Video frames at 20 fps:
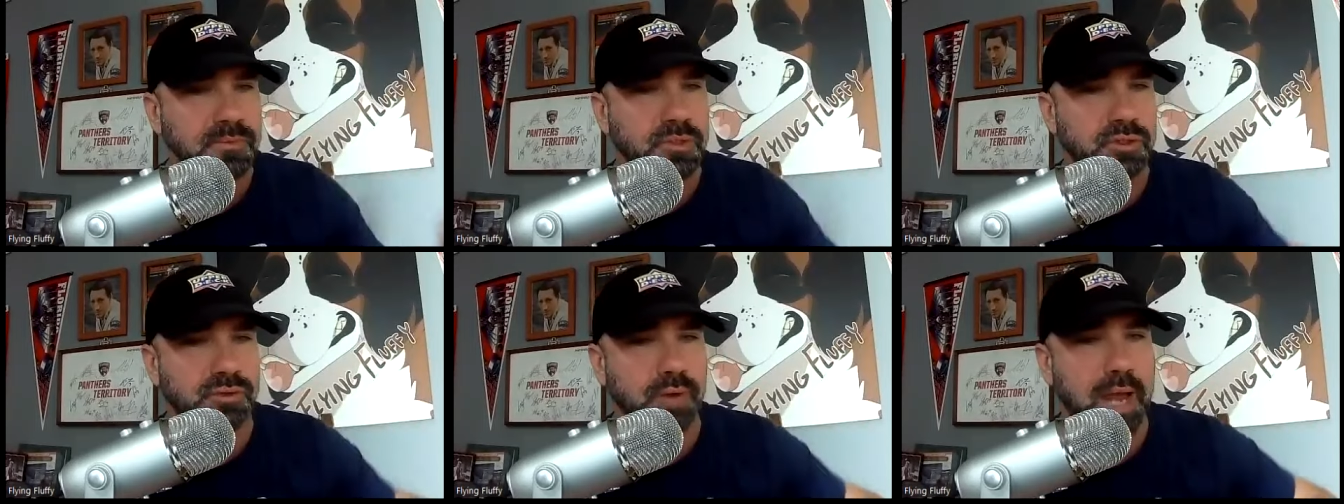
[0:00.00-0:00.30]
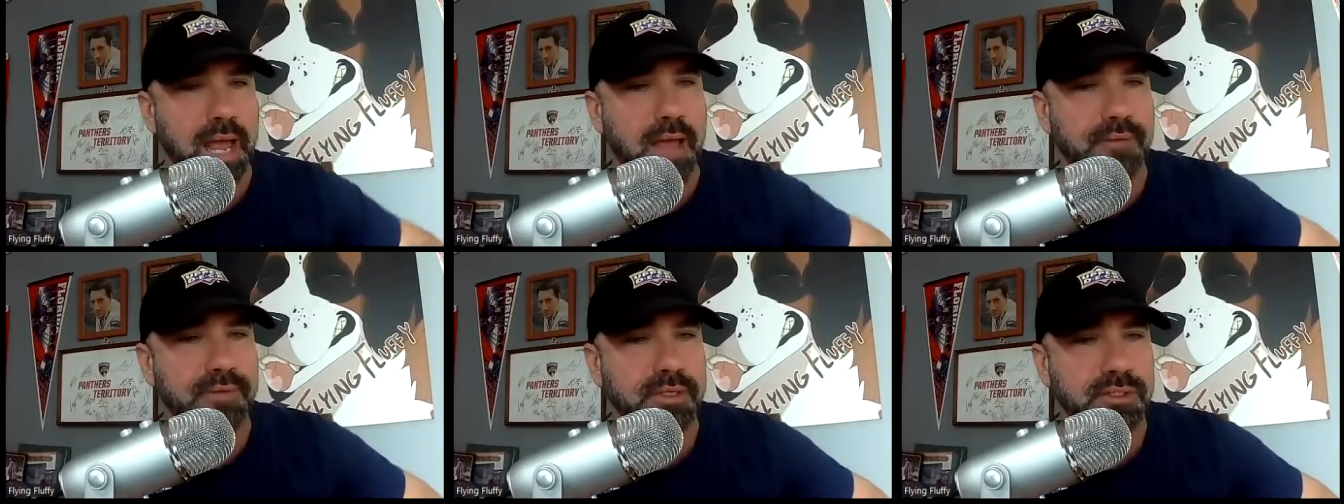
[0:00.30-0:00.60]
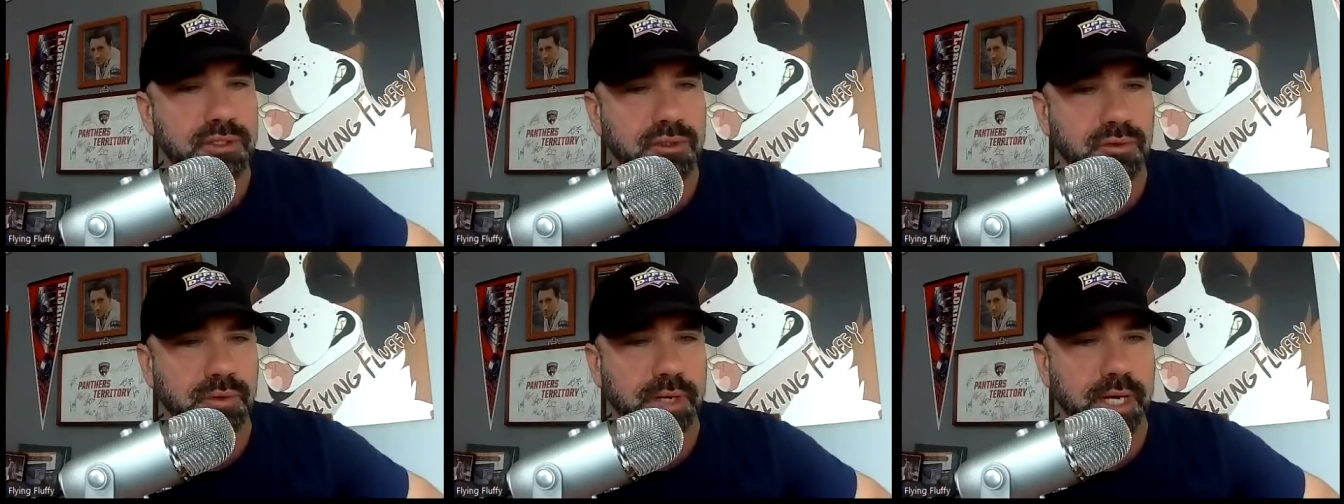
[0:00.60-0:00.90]

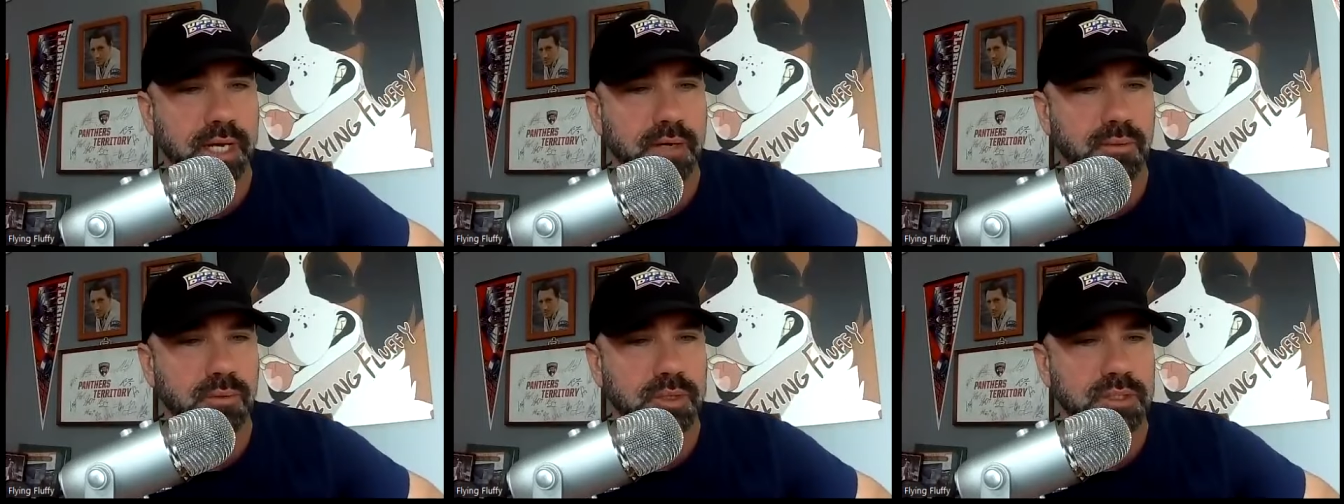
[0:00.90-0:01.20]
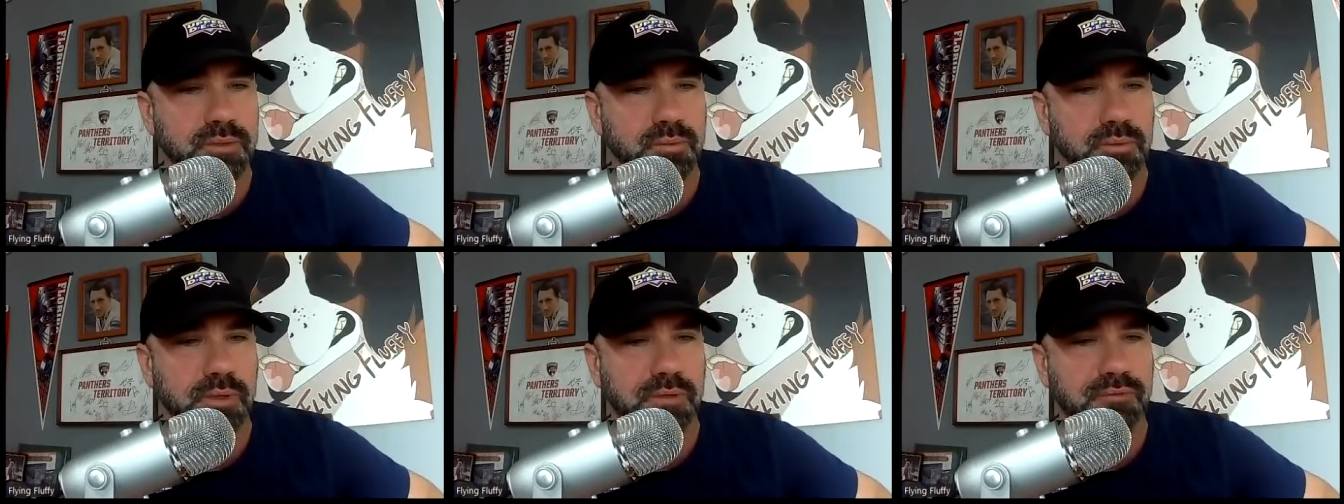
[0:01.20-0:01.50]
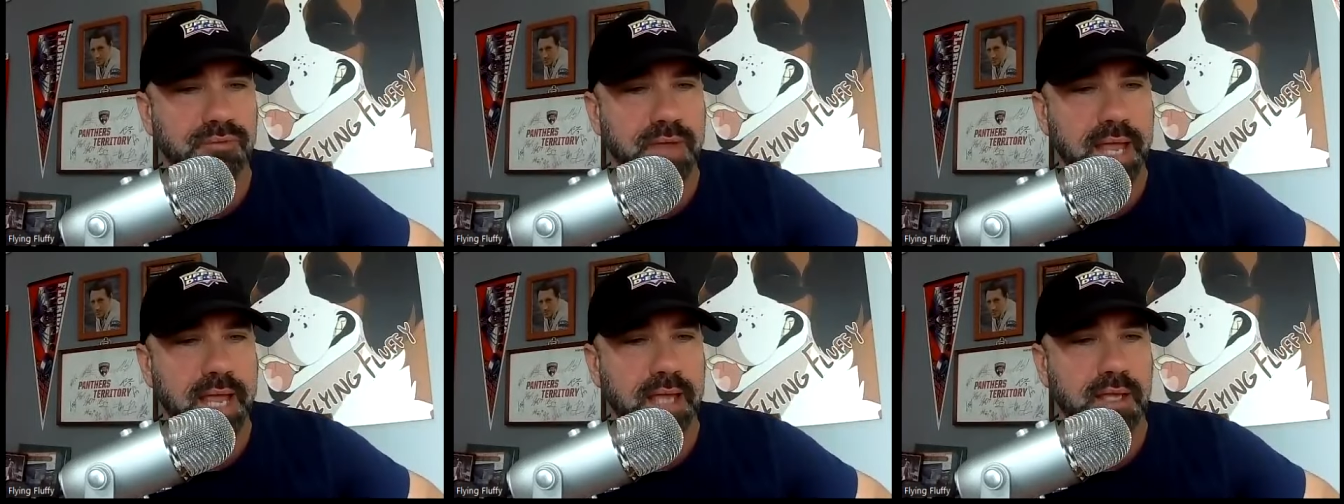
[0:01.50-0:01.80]
Travis Green was
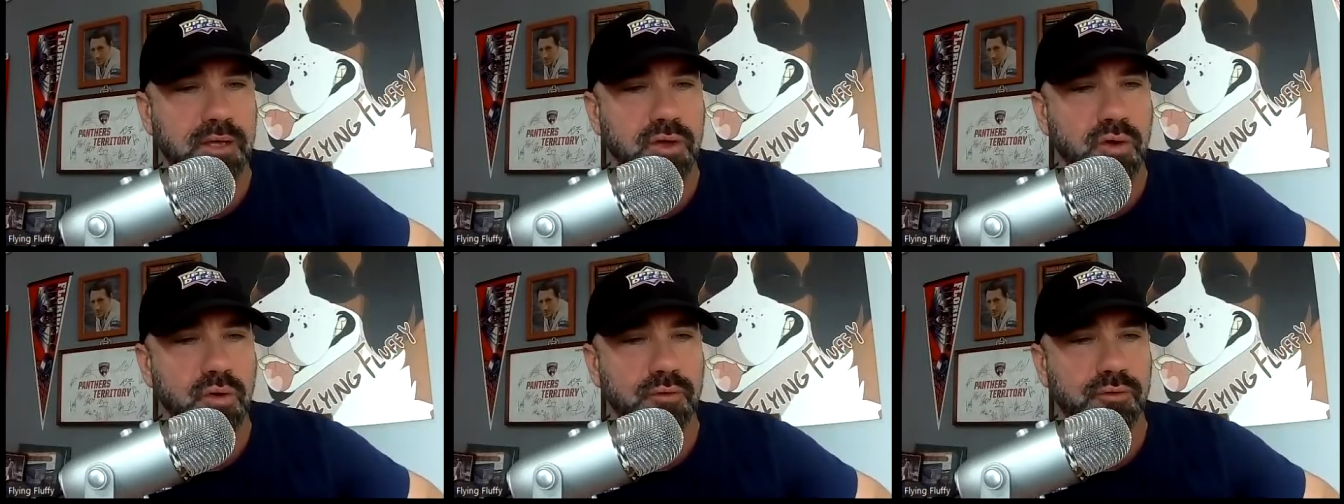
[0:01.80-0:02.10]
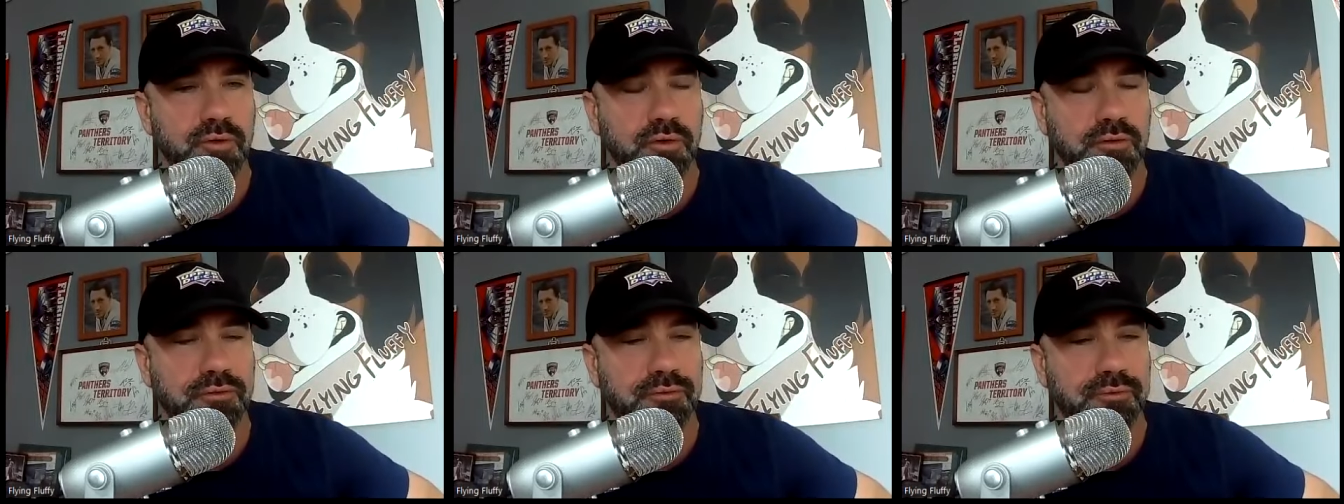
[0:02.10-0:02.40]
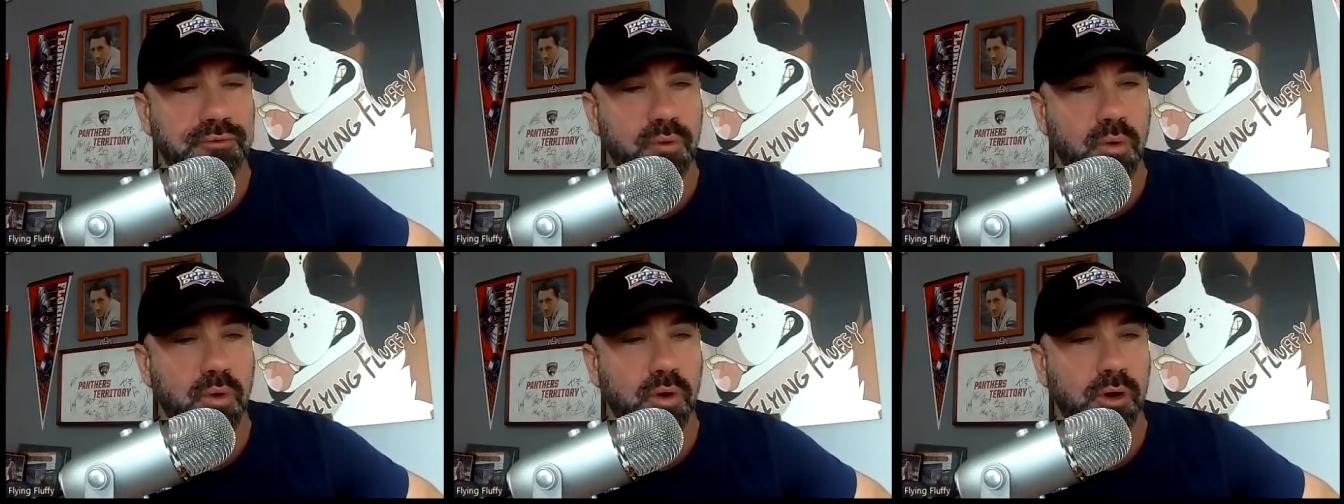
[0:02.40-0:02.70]
with Vancouver
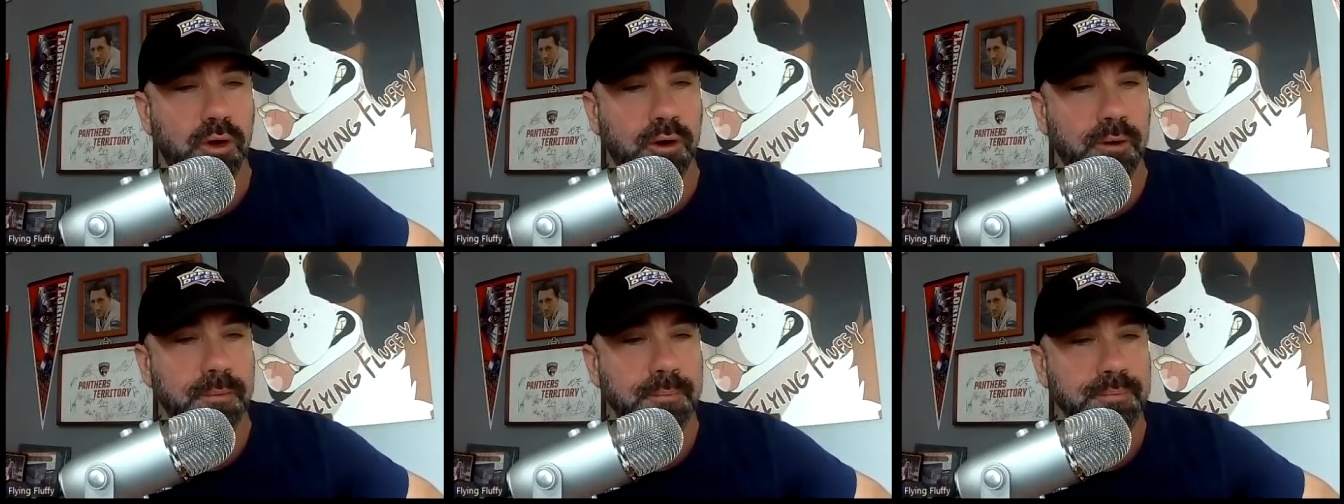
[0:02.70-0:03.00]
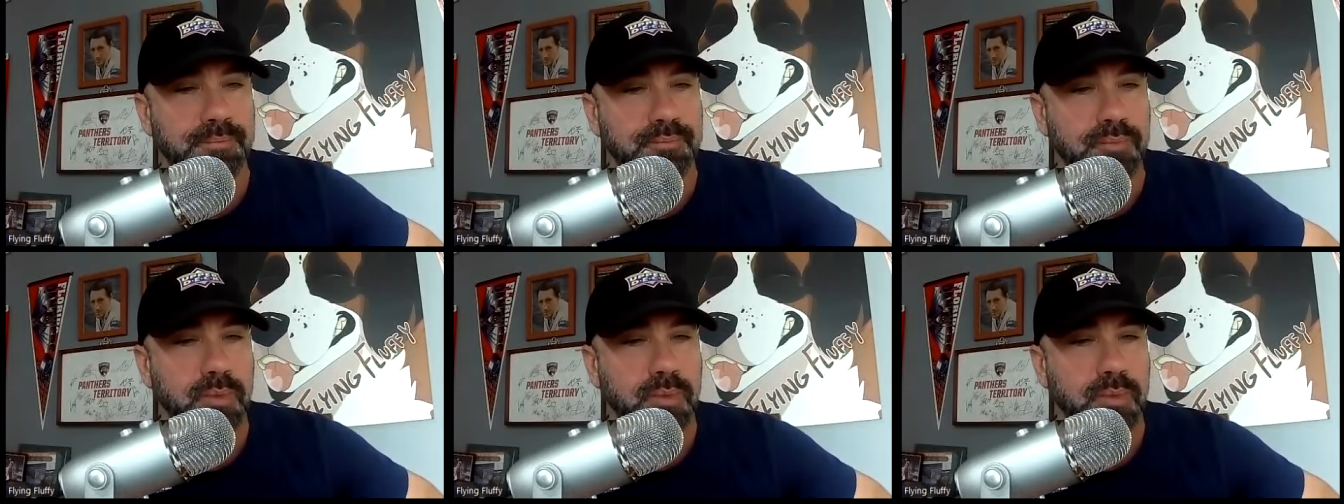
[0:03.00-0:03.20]
for,